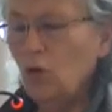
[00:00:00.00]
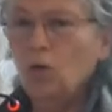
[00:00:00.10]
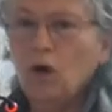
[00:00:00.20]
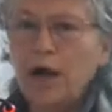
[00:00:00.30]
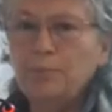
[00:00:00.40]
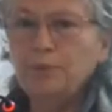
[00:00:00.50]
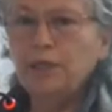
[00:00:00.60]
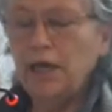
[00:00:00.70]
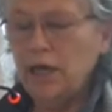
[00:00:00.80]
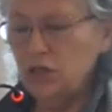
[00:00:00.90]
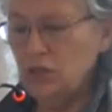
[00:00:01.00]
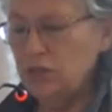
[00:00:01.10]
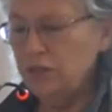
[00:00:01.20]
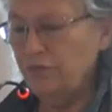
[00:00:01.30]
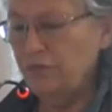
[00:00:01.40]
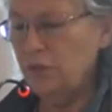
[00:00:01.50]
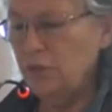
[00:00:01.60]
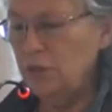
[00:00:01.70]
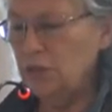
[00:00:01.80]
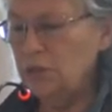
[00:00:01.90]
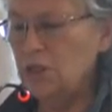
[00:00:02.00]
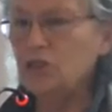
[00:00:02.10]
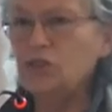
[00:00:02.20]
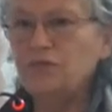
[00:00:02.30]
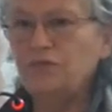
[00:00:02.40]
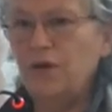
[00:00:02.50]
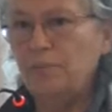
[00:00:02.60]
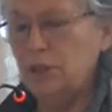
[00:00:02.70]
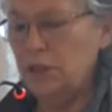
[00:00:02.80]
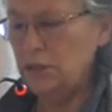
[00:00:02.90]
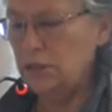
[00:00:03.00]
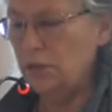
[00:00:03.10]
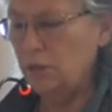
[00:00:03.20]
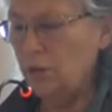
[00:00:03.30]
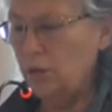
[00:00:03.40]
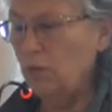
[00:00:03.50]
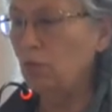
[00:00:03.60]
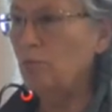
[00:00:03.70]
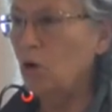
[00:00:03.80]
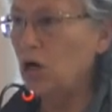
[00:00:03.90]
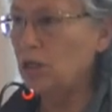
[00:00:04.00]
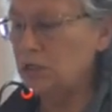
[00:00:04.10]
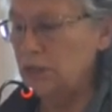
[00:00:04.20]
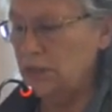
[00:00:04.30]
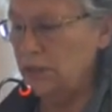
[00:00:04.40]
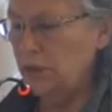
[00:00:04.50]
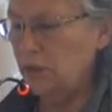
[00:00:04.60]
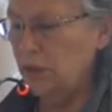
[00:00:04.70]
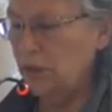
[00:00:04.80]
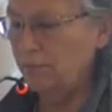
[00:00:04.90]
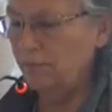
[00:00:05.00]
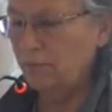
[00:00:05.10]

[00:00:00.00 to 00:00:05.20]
or applications of theory such as feminist theory or Marxist theory,